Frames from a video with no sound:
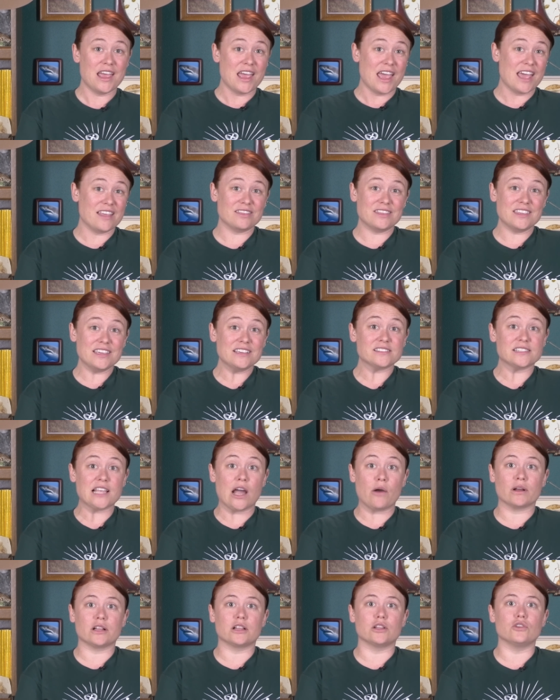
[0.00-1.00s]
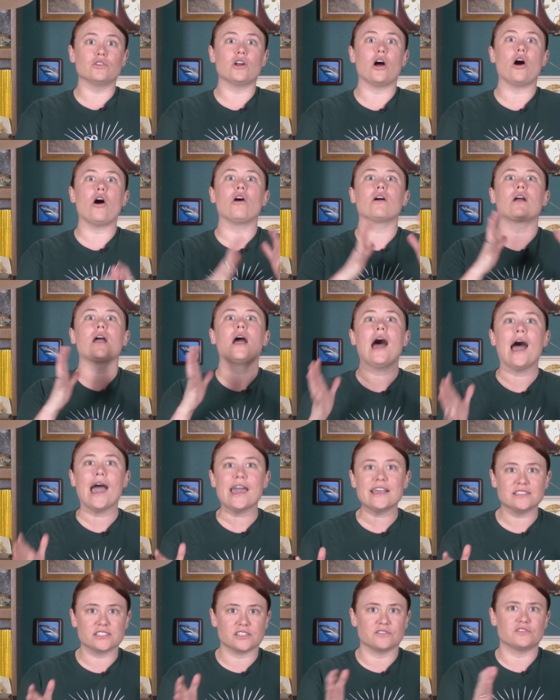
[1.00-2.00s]
and these now include all
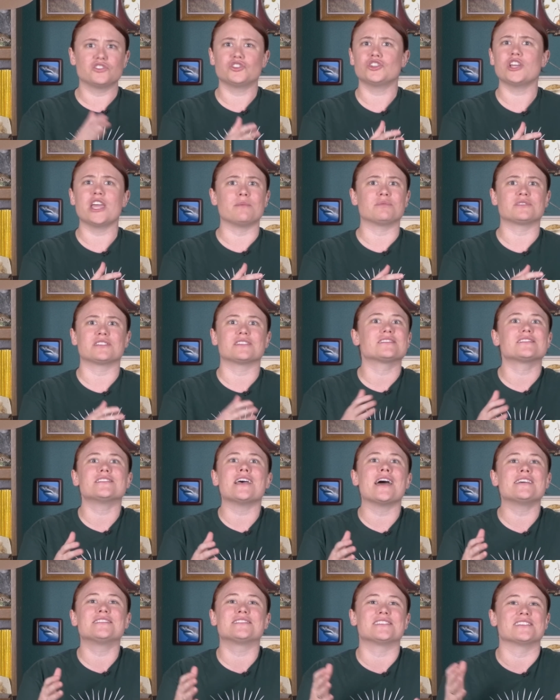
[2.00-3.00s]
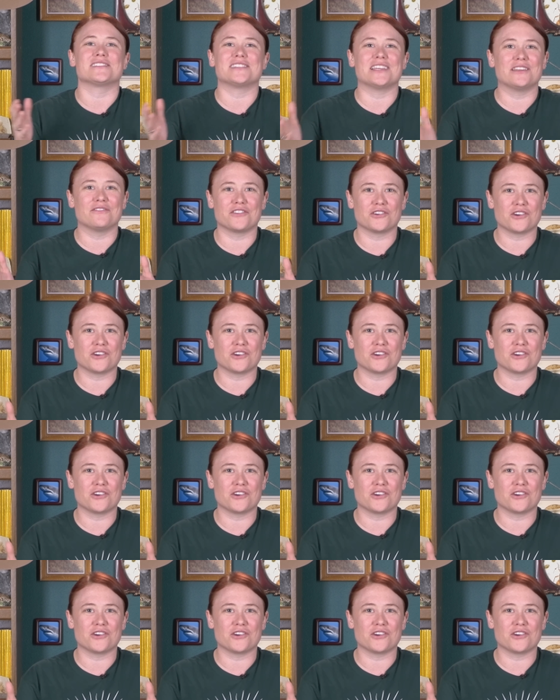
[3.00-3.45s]
kinds of shapes, sizes, and